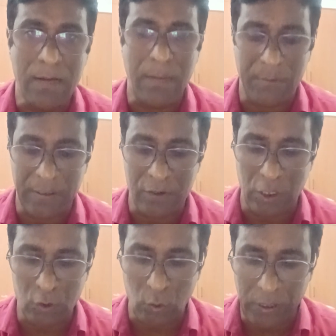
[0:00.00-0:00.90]

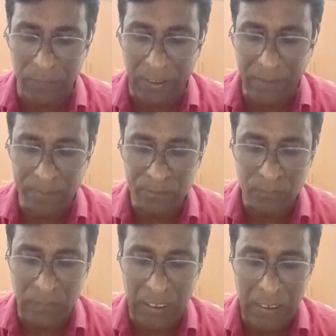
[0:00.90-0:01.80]
subsection 21.
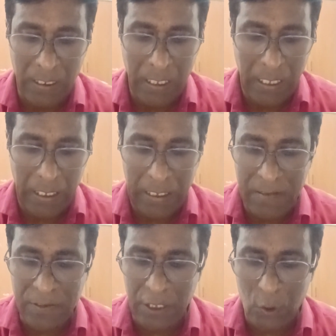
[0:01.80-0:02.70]

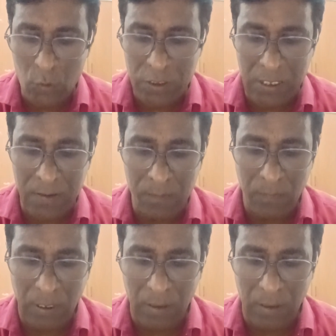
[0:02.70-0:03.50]
Institution